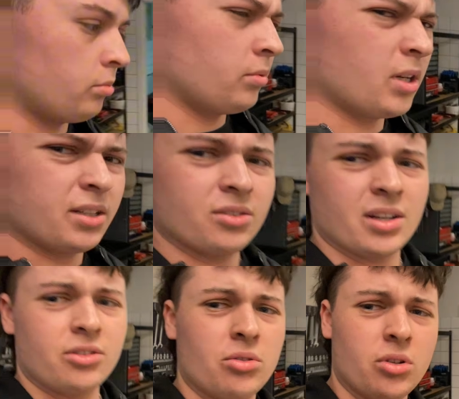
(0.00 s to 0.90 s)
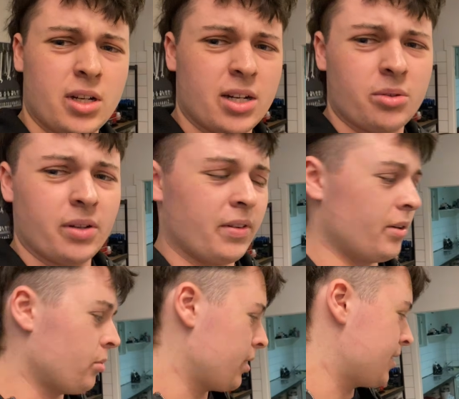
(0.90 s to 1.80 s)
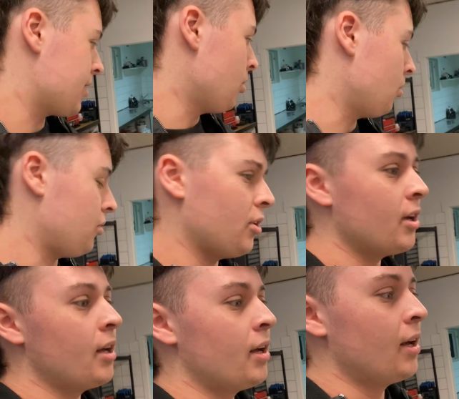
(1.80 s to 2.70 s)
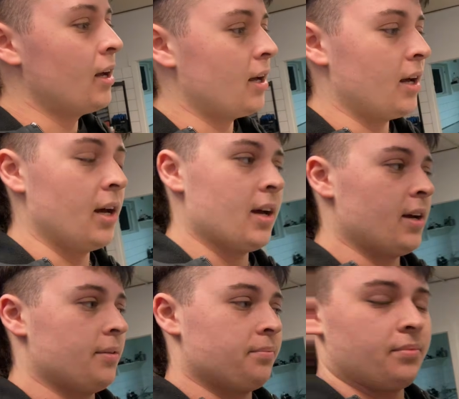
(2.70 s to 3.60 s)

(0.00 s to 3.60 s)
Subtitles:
it's not a trunk, I don't even know what it's called. And